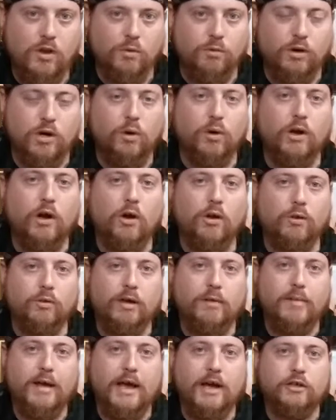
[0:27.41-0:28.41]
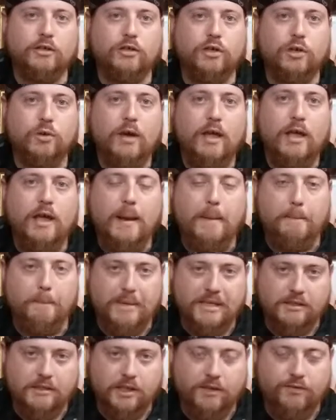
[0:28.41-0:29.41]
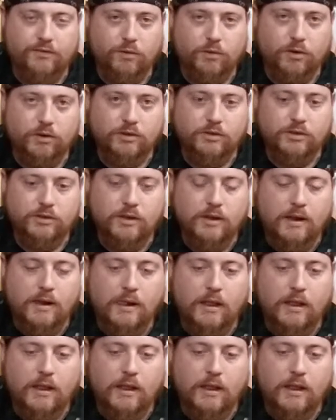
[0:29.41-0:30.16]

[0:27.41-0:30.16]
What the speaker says: We're going all the way back to Mystic Force,